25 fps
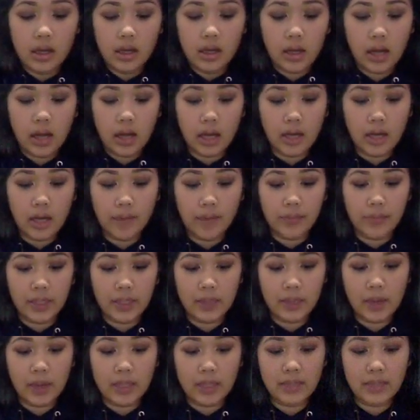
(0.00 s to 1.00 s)

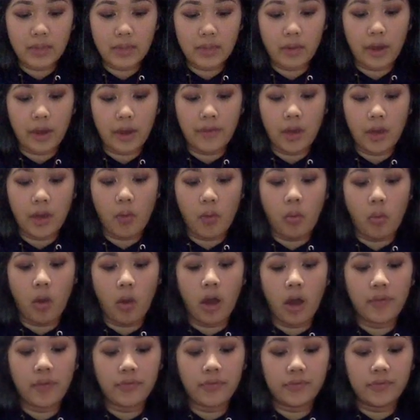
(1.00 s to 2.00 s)
That's possibly why they
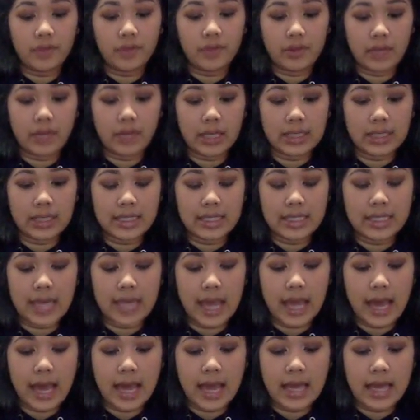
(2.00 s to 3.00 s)
want things to
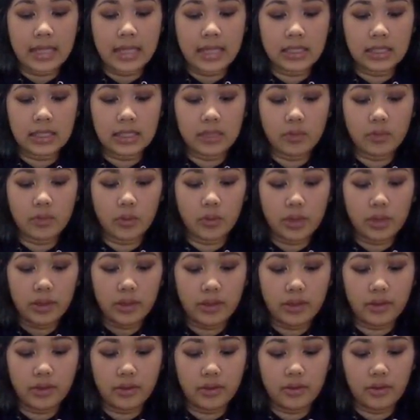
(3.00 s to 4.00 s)
end
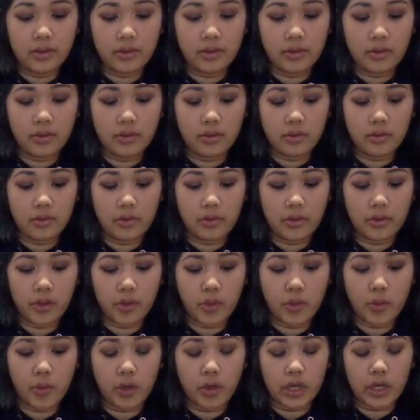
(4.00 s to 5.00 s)
with
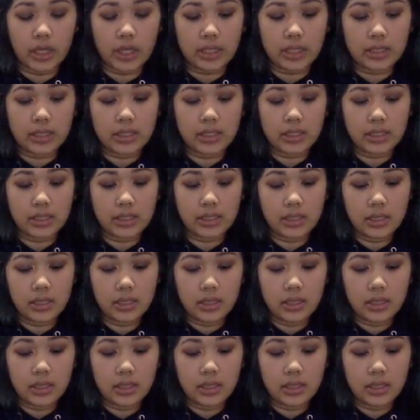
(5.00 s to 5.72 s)
their burdens.